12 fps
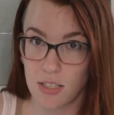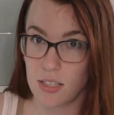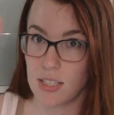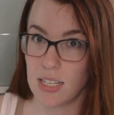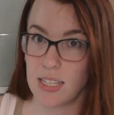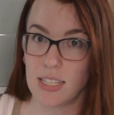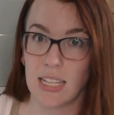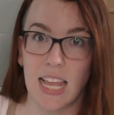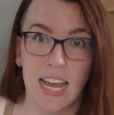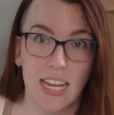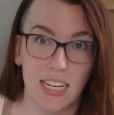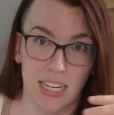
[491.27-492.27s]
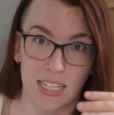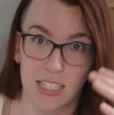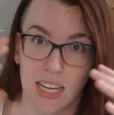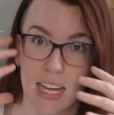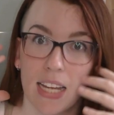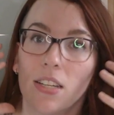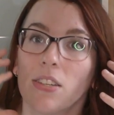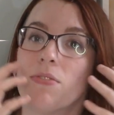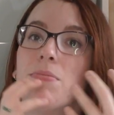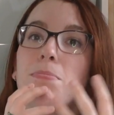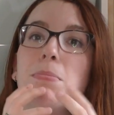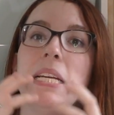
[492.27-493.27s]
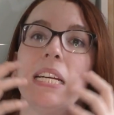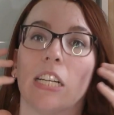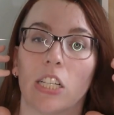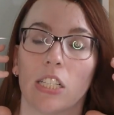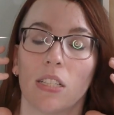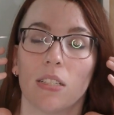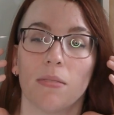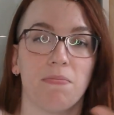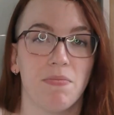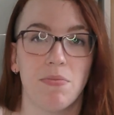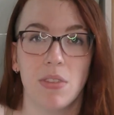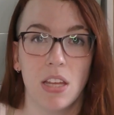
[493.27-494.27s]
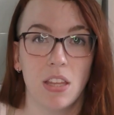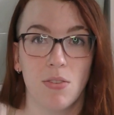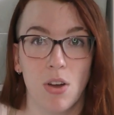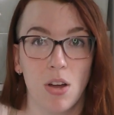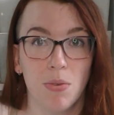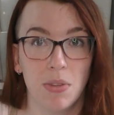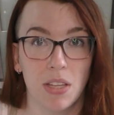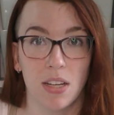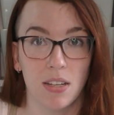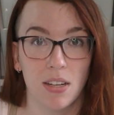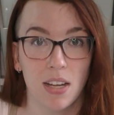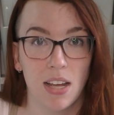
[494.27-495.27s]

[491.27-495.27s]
Cis ladies can beards. Nothing wrong with it.